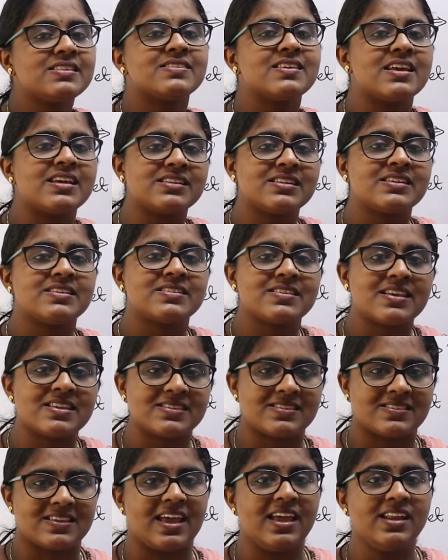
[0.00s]
set is a
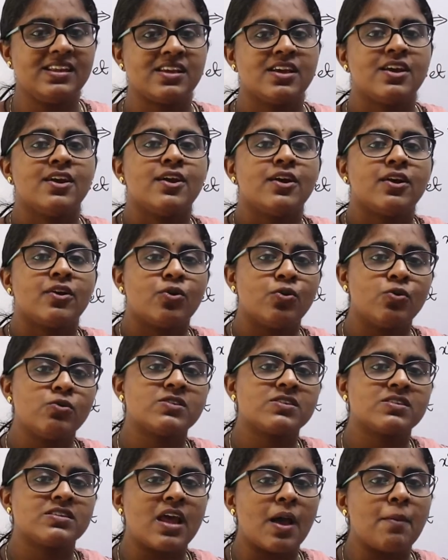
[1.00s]
set
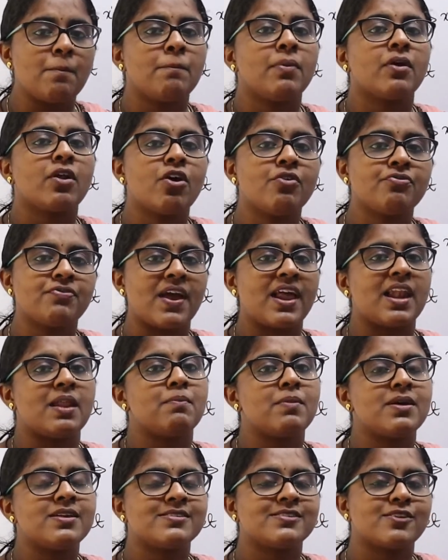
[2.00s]
whose number of
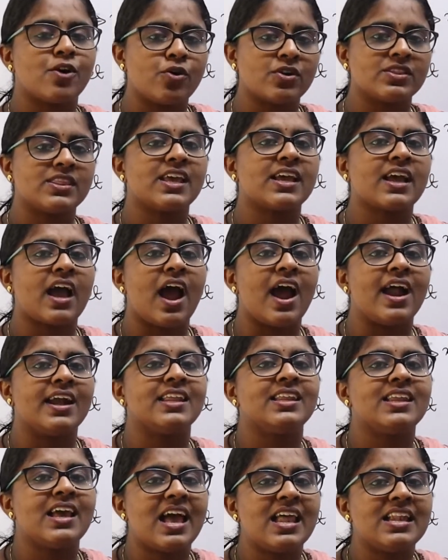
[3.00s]
elements or the
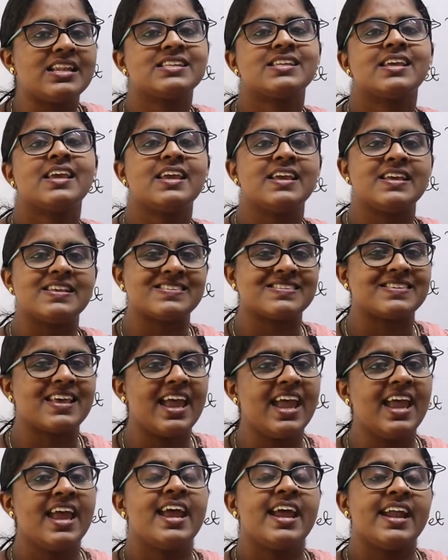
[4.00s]
cardinality is
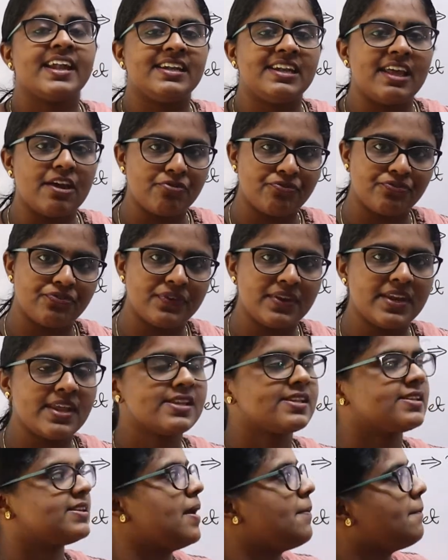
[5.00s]
a
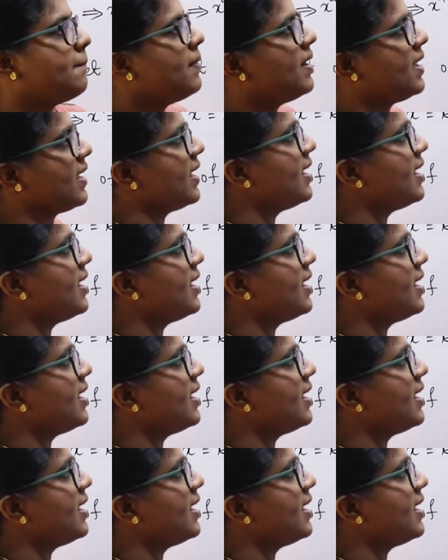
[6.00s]
definite number.